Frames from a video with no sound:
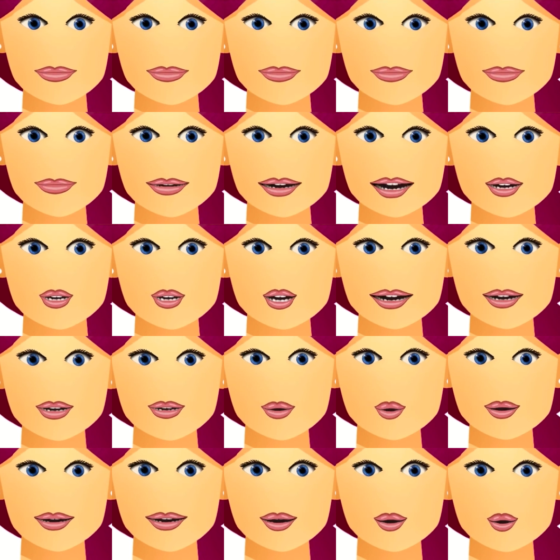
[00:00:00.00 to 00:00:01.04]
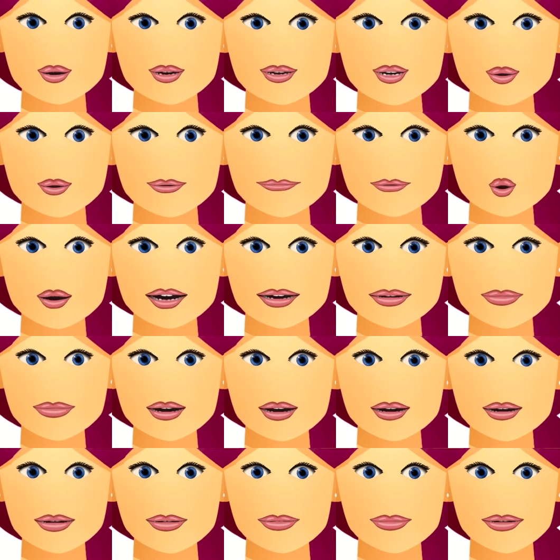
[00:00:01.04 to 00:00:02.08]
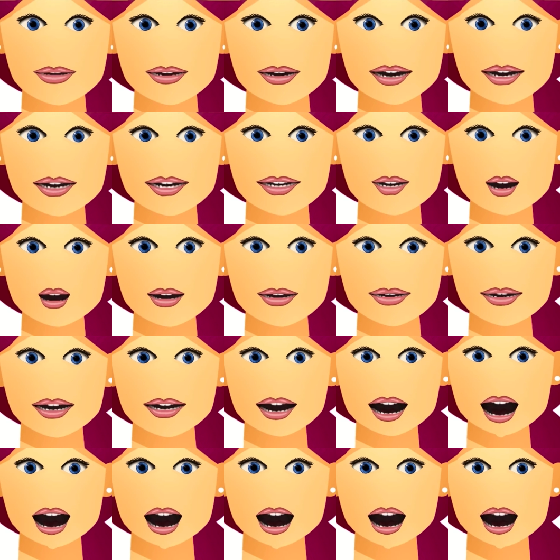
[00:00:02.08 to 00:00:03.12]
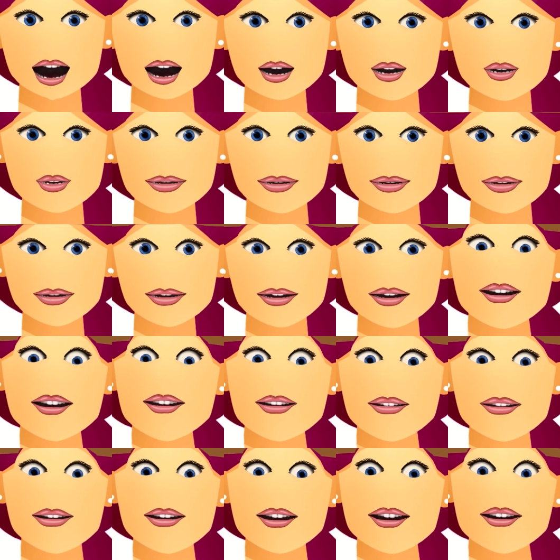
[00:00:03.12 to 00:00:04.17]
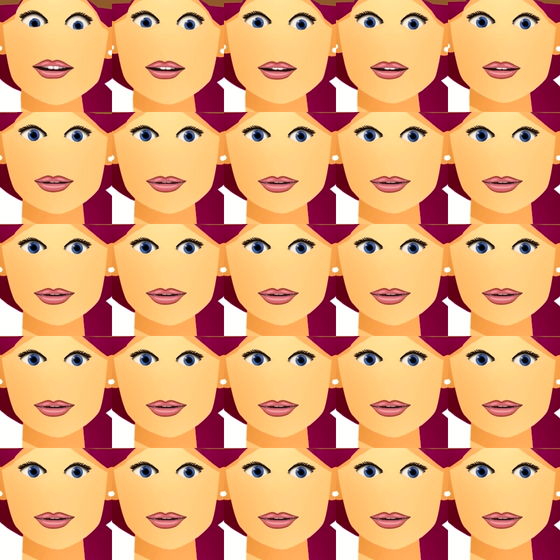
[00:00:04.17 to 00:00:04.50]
The Hebrew word for brother has the letter Aleph and the letter